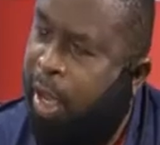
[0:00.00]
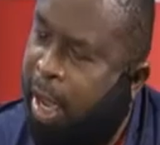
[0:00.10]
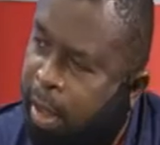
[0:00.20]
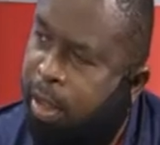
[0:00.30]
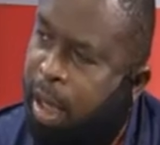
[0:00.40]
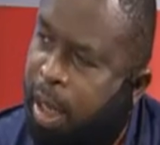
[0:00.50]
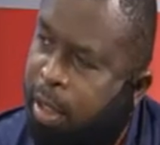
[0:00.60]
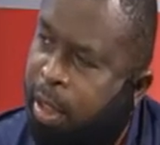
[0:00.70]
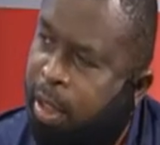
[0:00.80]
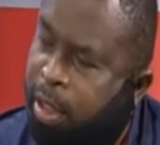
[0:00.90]
their health
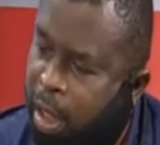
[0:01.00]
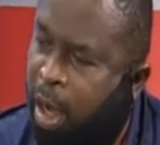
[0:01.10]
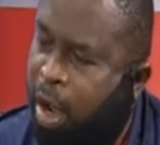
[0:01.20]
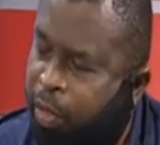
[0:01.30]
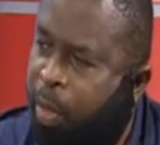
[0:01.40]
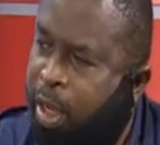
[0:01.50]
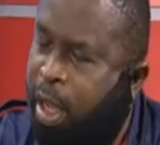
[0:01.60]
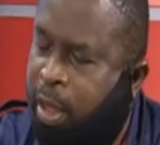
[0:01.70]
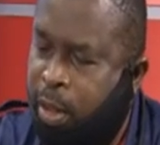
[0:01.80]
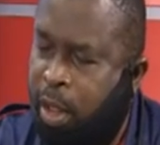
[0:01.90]
challenges. Now everybody
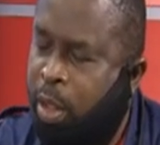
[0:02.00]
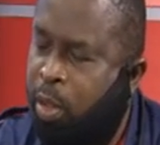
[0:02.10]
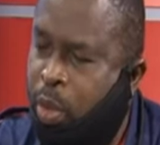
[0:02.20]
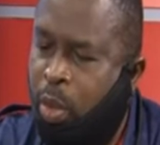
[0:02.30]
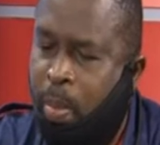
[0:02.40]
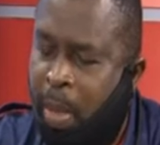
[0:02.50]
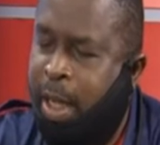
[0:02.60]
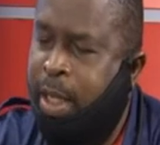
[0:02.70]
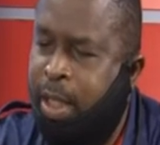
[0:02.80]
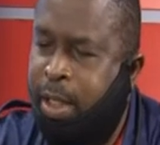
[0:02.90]
has to
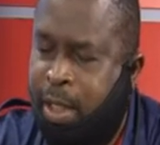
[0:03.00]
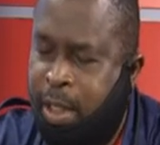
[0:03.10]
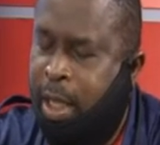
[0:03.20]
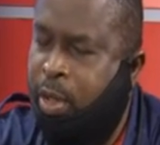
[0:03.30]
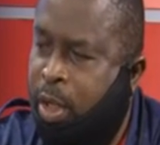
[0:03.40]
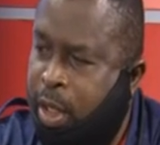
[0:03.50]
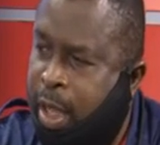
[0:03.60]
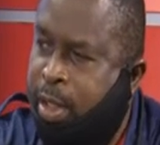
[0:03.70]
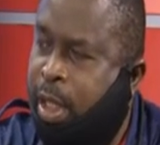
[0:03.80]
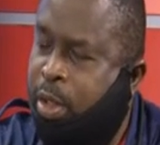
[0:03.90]
manage the sector, the
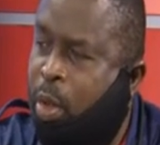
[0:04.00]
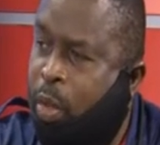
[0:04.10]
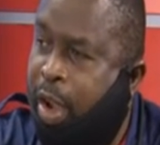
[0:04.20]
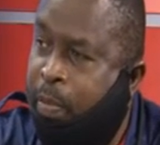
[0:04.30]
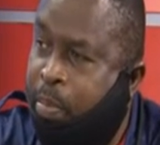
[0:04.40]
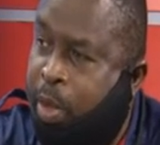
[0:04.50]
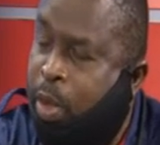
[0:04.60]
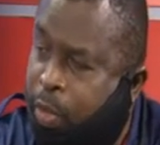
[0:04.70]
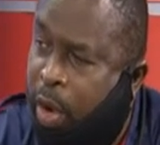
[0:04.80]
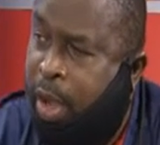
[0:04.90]
health sector we have
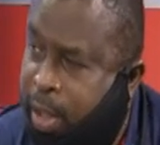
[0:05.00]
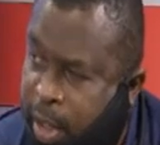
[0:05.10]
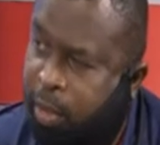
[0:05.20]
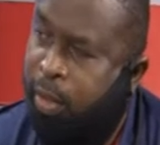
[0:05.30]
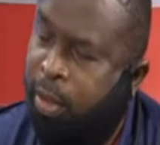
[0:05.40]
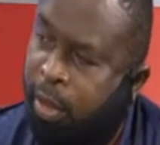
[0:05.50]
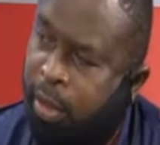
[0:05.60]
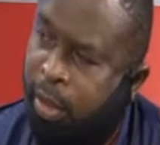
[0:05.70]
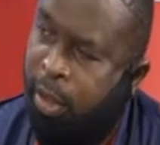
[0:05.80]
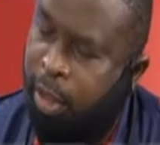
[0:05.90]
built for ourselves
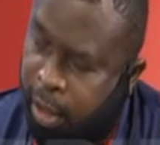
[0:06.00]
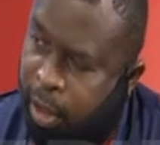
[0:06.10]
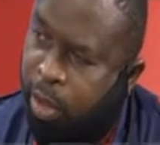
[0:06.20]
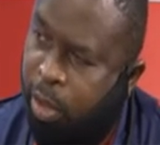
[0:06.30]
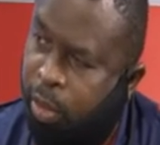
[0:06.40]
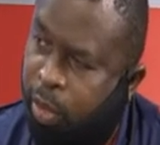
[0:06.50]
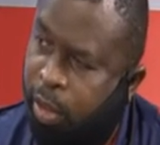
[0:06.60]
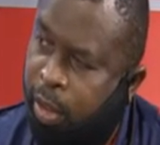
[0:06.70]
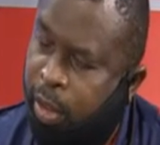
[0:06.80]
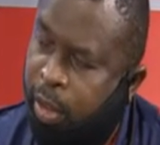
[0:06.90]
in this country.
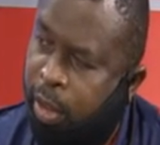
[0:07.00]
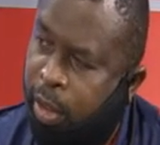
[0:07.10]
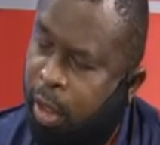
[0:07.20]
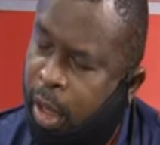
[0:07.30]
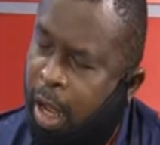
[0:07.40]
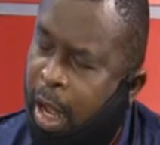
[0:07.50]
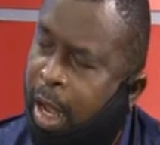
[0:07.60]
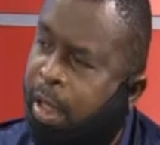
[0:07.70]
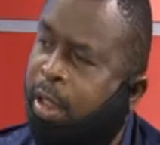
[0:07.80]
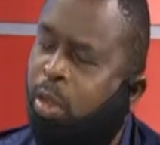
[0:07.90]

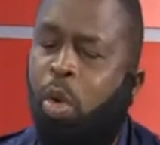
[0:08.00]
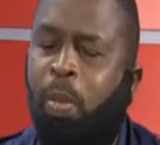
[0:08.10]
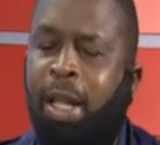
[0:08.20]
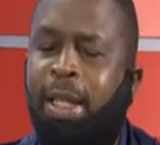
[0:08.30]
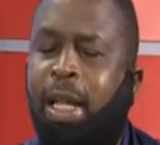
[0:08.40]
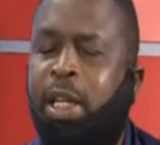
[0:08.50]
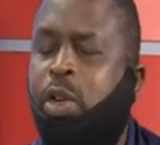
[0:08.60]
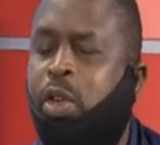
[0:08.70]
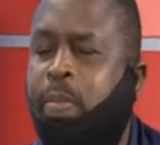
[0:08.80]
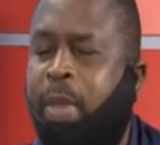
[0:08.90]
And no matter the
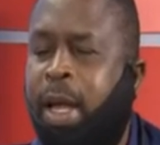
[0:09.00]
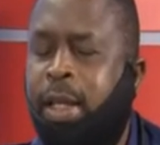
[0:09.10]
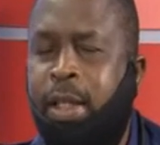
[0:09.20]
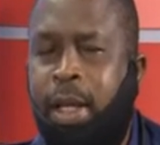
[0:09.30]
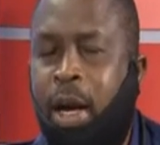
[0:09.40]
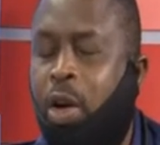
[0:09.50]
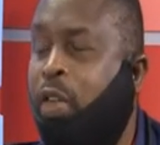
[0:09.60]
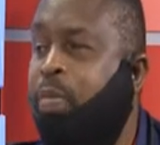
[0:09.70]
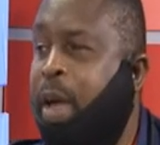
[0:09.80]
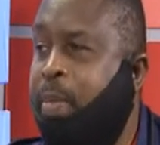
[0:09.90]
equipment that
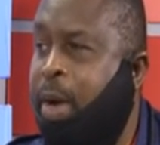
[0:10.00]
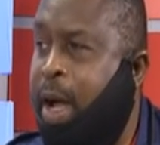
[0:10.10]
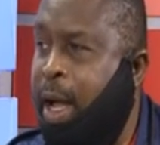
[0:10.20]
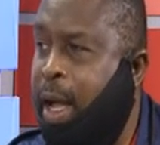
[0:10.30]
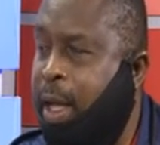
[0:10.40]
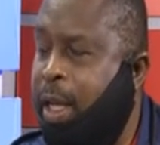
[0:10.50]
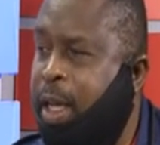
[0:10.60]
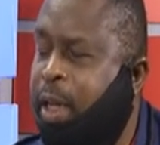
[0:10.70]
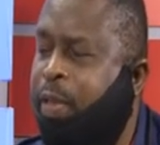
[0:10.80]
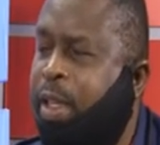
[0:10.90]
government buy,
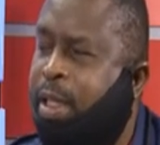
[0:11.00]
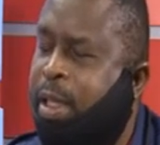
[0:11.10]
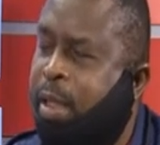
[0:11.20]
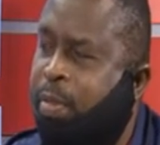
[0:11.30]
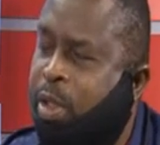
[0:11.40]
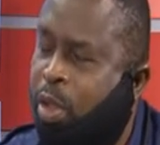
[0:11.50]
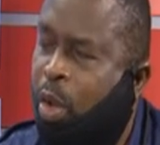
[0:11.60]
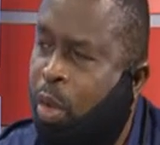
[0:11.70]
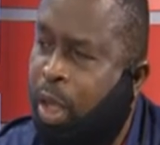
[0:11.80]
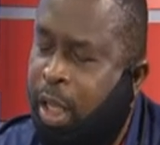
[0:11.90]
if the team is
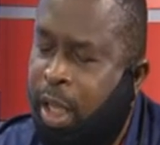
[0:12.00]
not